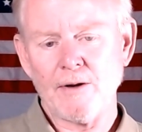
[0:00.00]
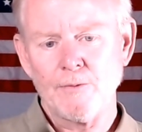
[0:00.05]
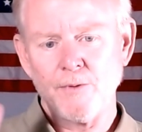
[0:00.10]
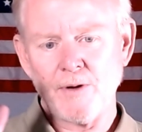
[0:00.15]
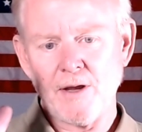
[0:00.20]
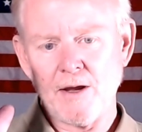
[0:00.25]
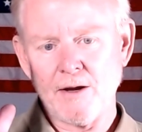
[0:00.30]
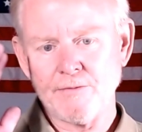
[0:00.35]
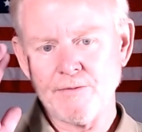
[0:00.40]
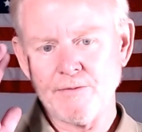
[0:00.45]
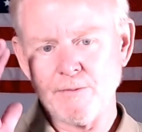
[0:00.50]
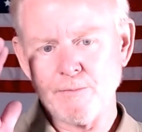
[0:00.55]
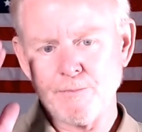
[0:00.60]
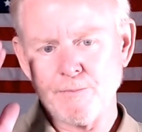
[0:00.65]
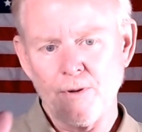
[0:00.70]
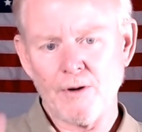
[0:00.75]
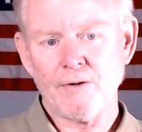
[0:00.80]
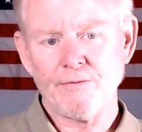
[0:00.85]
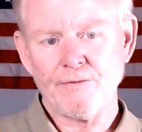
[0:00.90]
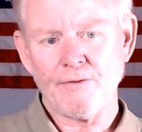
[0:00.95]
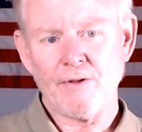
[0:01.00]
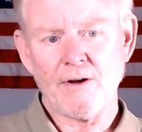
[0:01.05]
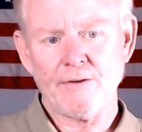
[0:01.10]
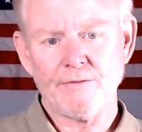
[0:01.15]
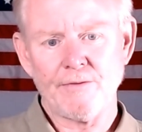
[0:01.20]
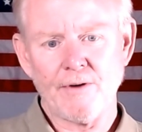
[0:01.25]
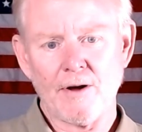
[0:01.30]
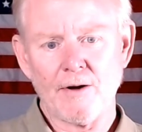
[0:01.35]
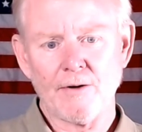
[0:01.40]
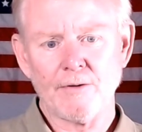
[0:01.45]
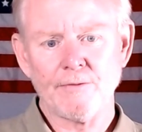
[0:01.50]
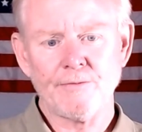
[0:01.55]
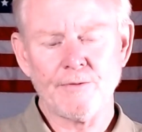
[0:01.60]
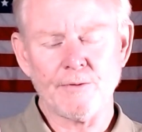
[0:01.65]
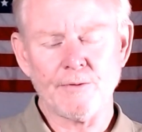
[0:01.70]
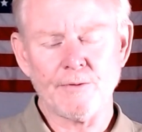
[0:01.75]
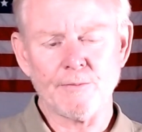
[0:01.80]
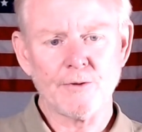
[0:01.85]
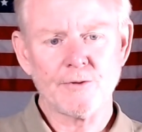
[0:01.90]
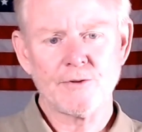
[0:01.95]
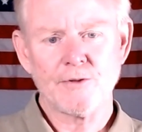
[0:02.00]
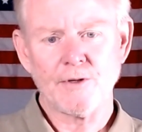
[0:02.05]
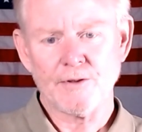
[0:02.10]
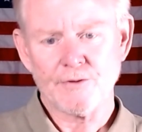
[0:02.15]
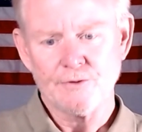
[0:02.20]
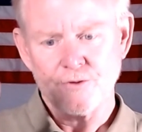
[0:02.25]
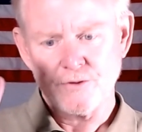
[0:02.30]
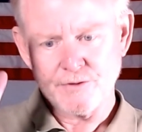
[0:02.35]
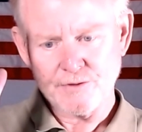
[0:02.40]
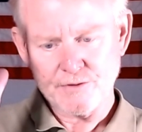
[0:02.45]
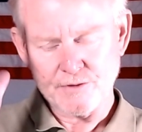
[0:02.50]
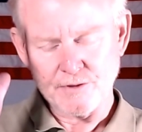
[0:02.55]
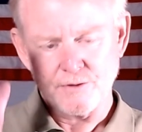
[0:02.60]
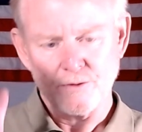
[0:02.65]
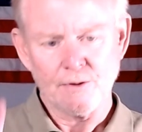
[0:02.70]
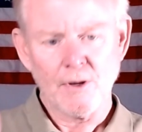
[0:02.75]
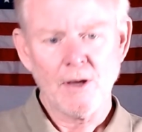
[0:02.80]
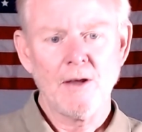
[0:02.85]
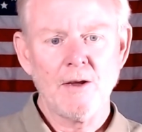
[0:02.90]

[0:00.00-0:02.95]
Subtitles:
We have a butterfly valve in most engines that's